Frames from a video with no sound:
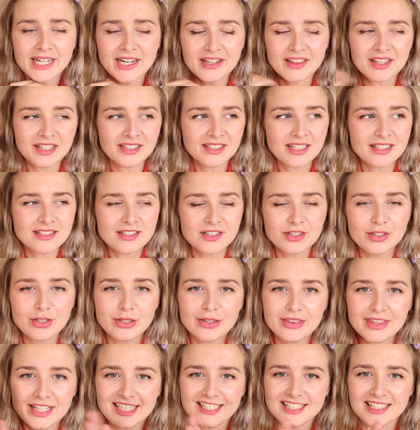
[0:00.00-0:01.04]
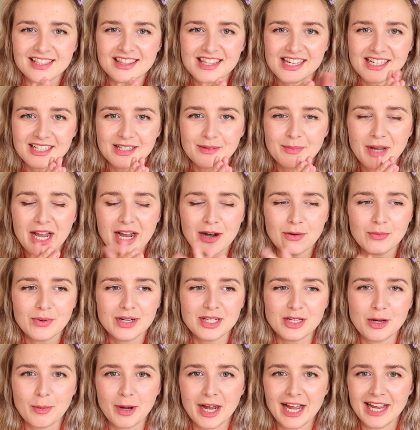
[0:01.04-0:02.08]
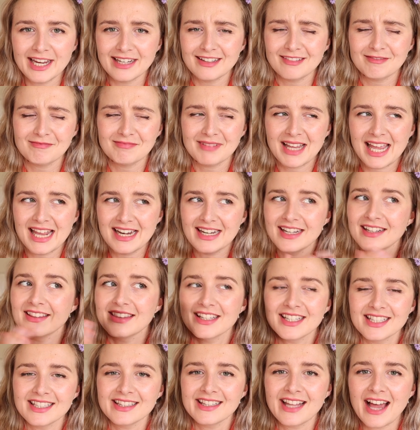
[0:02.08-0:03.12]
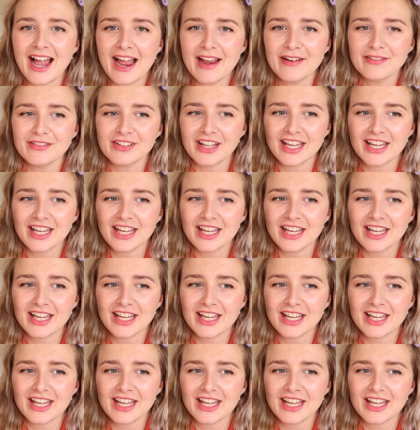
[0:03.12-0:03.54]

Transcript: And I think that's a good thing to think about when you're buying anything in life.